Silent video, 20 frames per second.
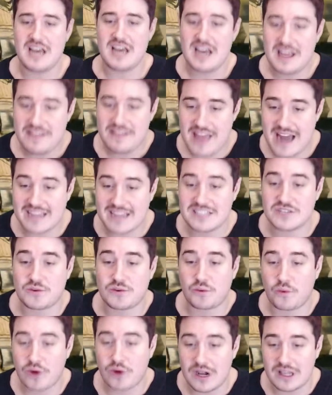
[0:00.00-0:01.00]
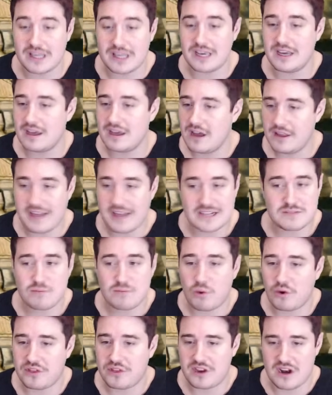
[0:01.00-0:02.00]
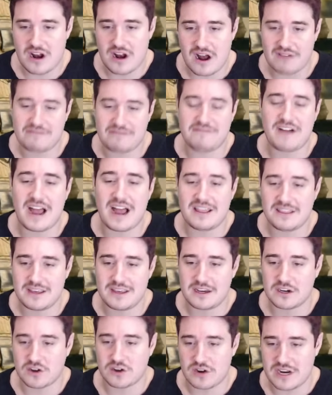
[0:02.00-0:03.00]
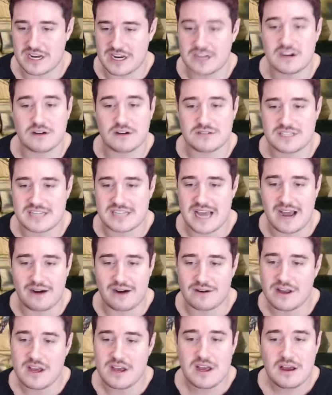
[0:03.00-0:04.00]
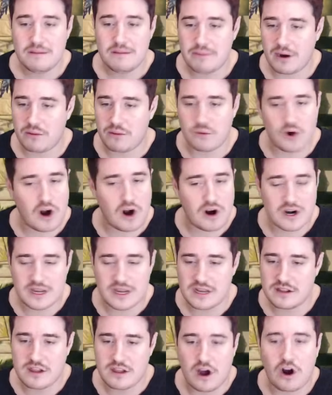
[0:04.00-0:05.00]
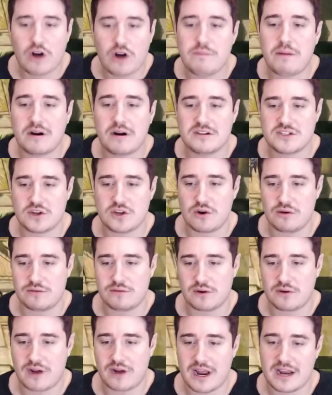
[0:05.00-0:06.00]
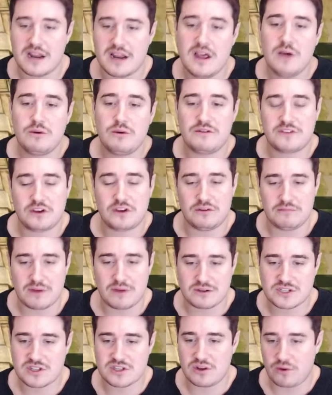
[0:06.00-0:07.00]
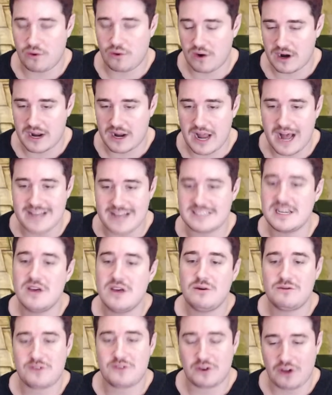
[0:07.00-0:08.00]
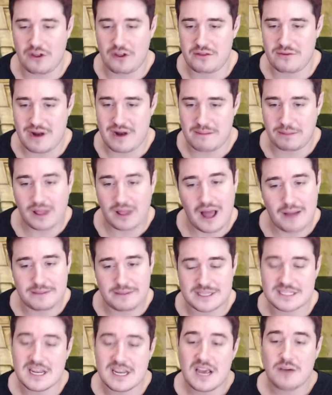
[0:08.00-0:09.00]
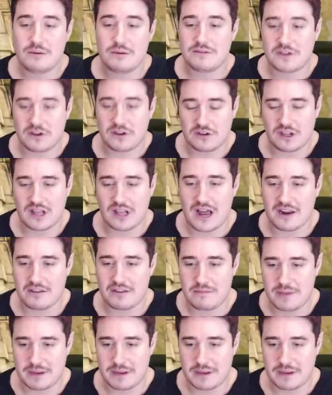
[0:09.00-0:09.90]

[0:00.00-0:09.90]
that is really, that's more than enough. Finally, greed goes down, but we're already, the hard part's over, right? We've killed most of the aura guys, we've killed all the red blobbies, and we've killed a lot of the big